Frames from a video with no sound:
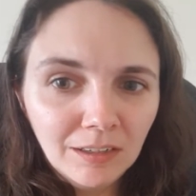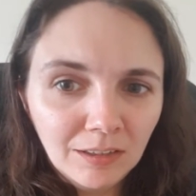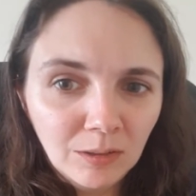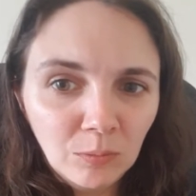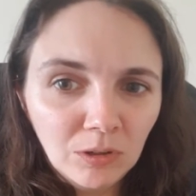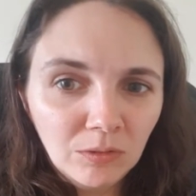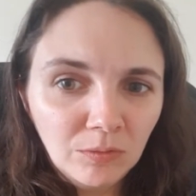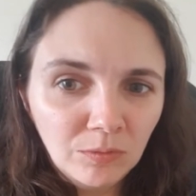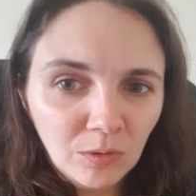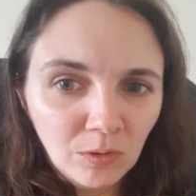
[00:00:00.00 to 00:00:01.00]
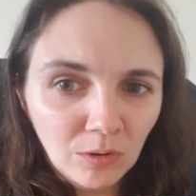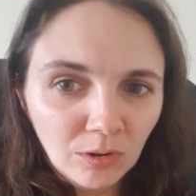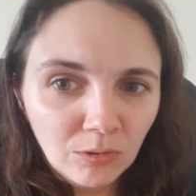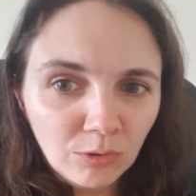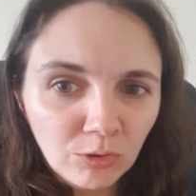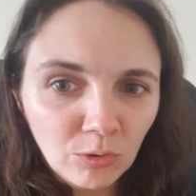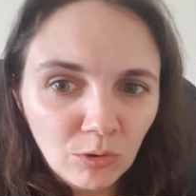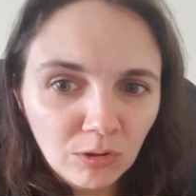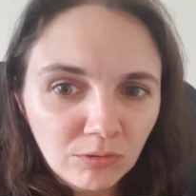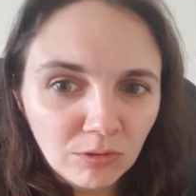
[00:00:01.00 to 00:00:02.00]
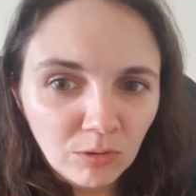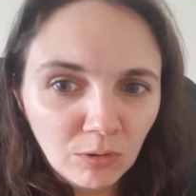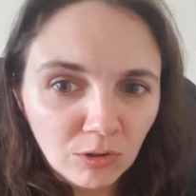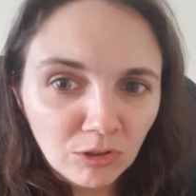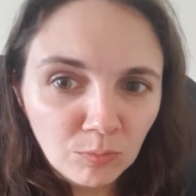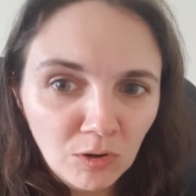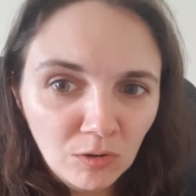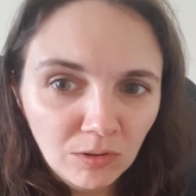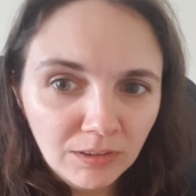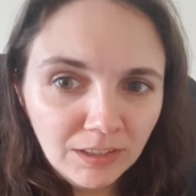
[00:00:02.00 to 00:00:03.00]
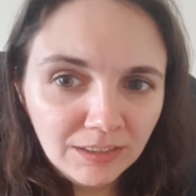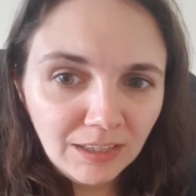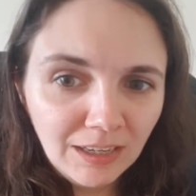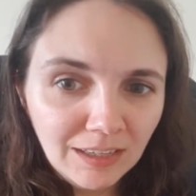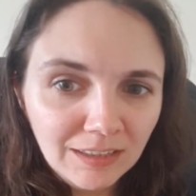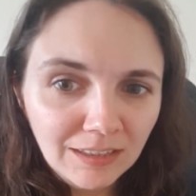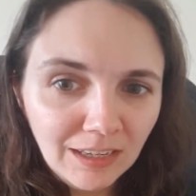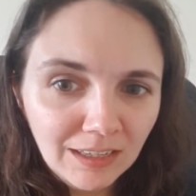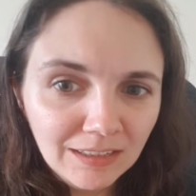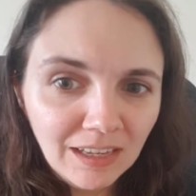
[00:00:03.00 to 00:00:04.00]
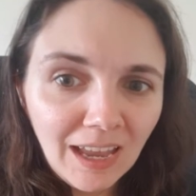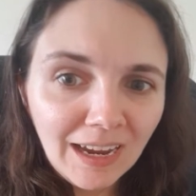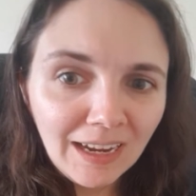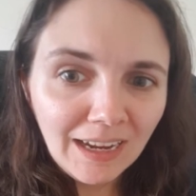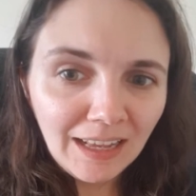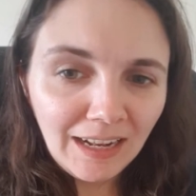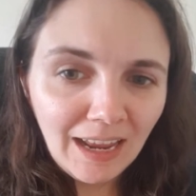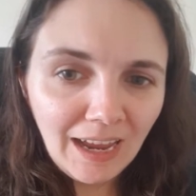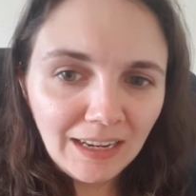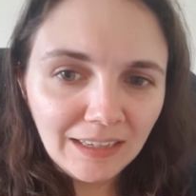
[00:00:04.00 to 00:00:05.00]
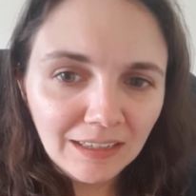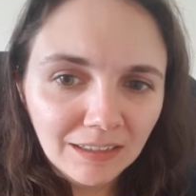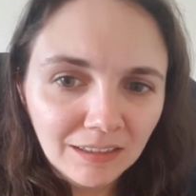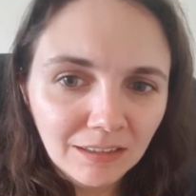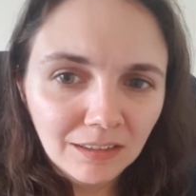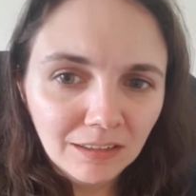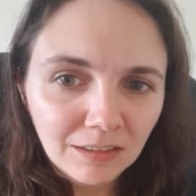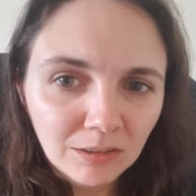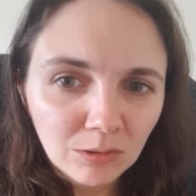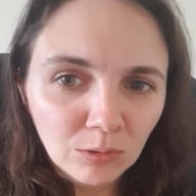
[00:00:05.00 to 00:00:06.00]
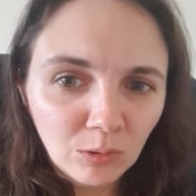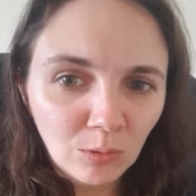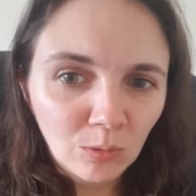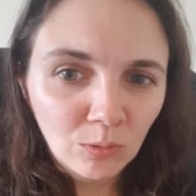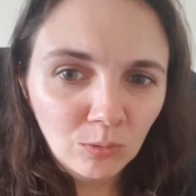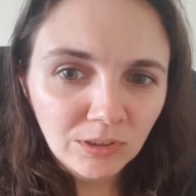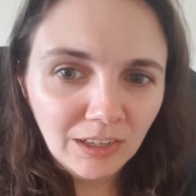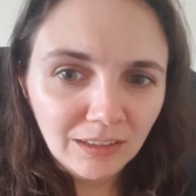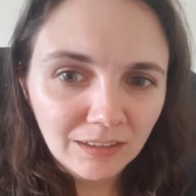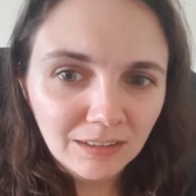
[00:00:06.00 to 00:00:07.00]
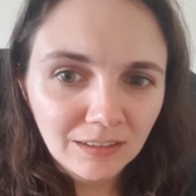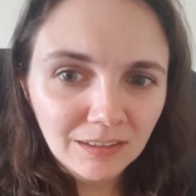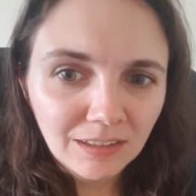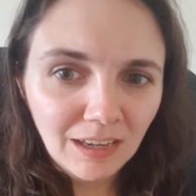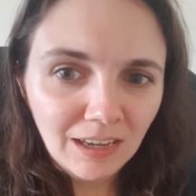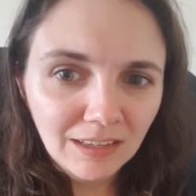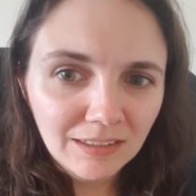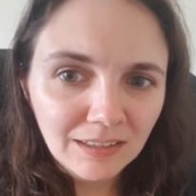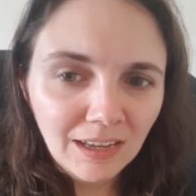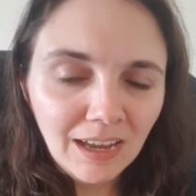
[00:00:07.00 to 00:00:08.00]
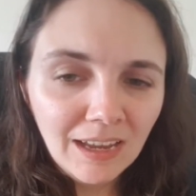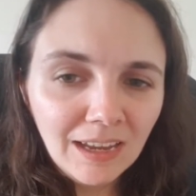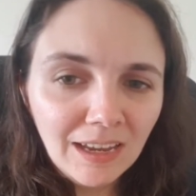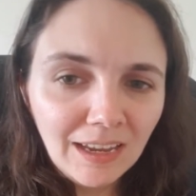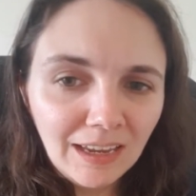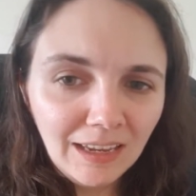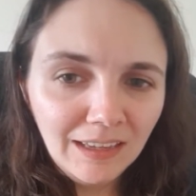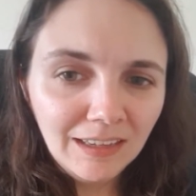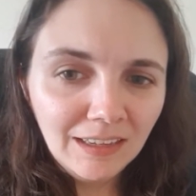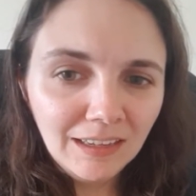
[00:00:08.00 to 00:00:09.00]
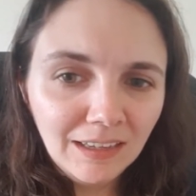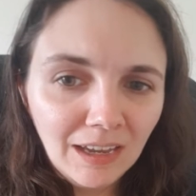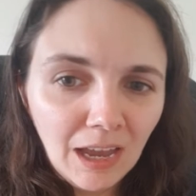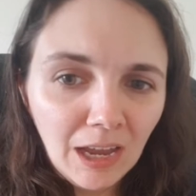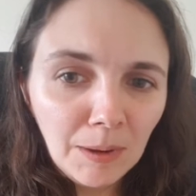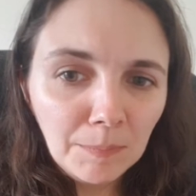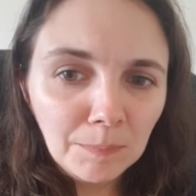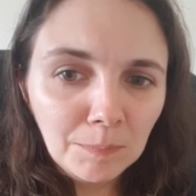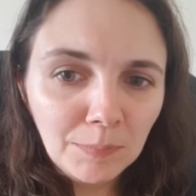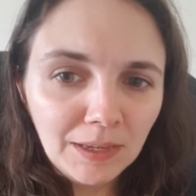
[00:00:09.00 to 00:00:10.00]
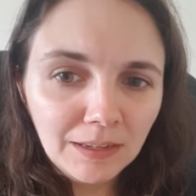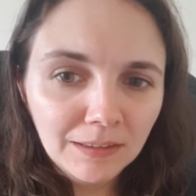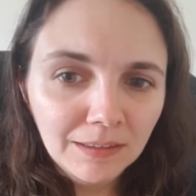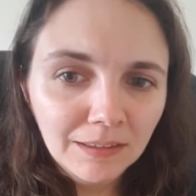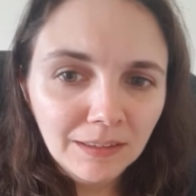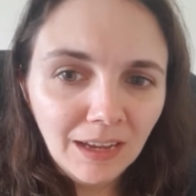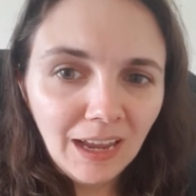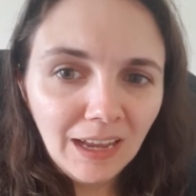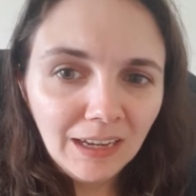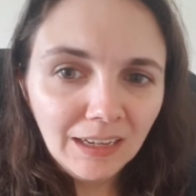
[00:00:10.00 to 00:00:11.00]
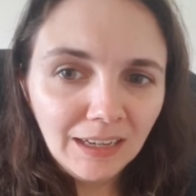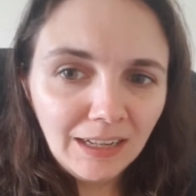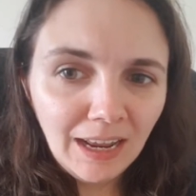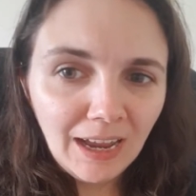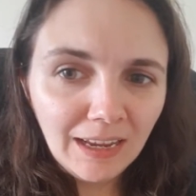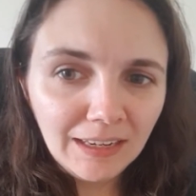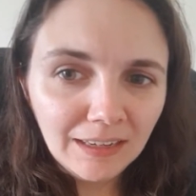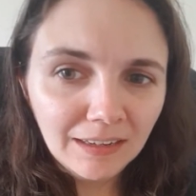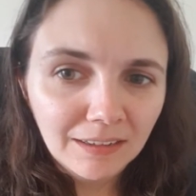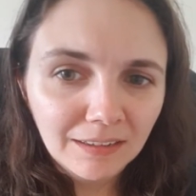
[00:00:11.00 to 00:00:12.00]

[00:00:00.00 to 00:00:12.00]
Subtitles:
And the word for short or small in this case is klein. So the whole sentence is ich bin klein.